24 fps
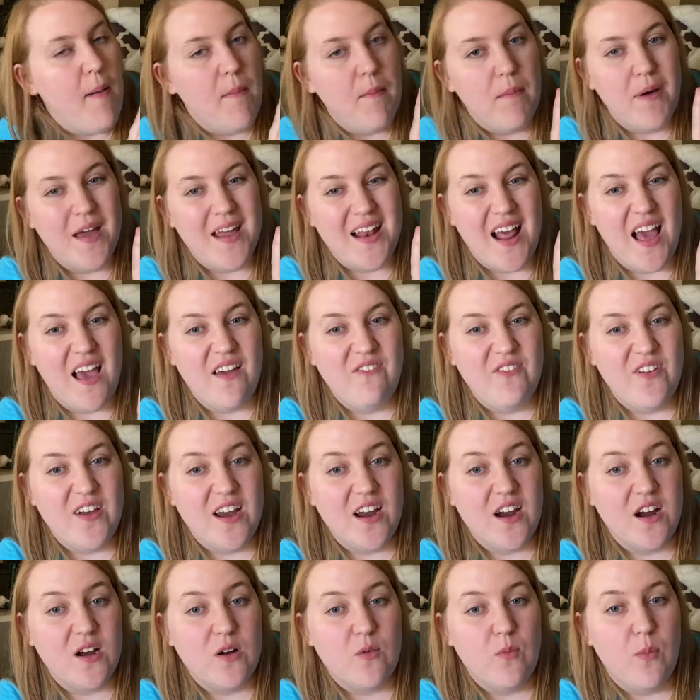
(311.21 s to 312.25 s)
but I
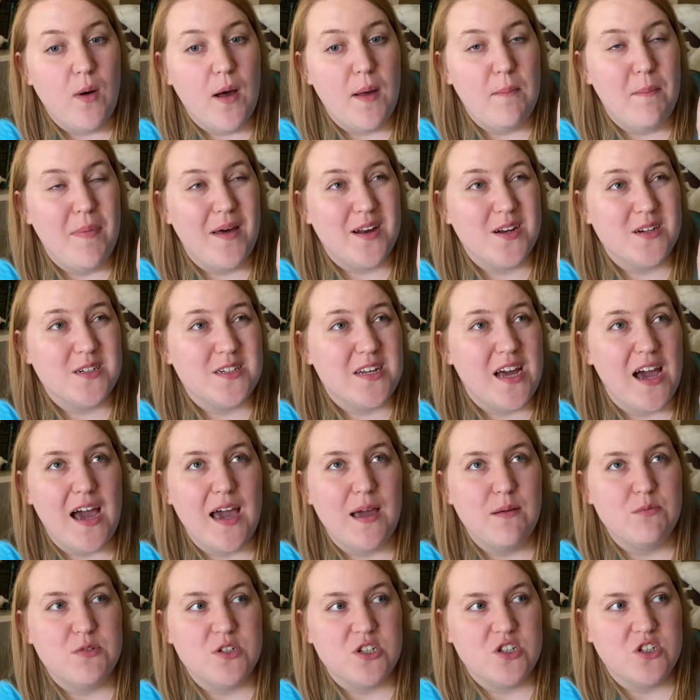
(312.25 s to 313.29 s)
figured what better
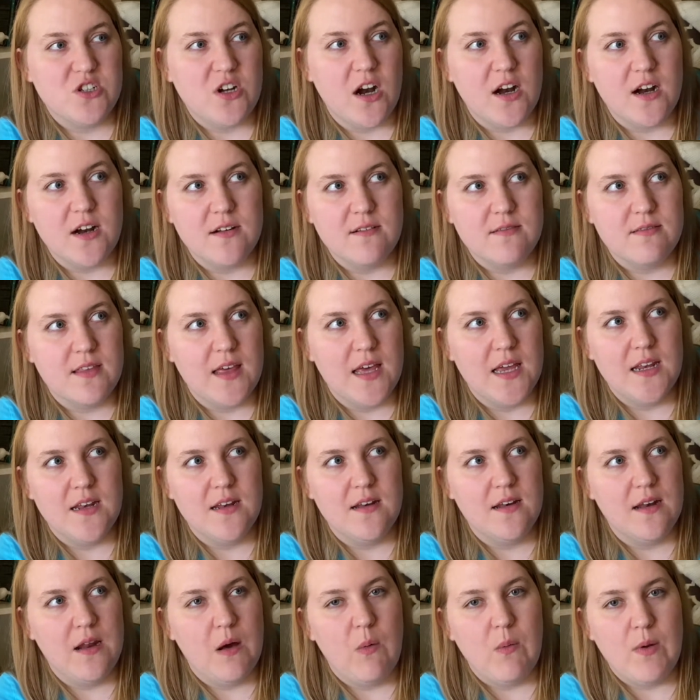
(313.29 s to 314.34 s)
time to start
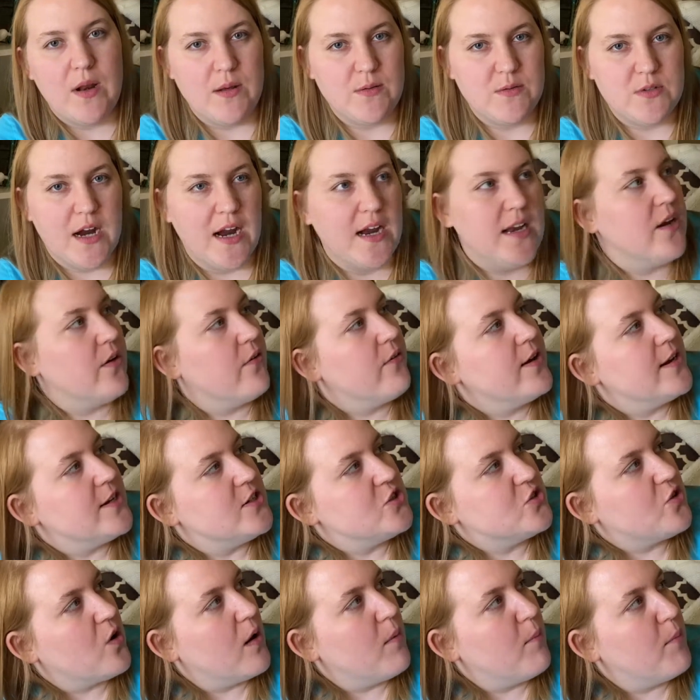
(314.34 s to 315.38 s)
than when I'm trying to read
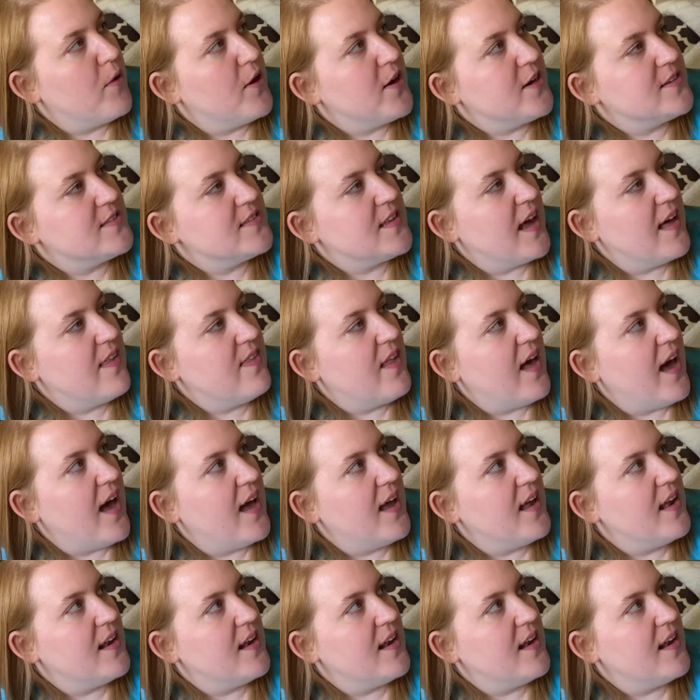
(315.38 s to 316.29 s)
short books, and that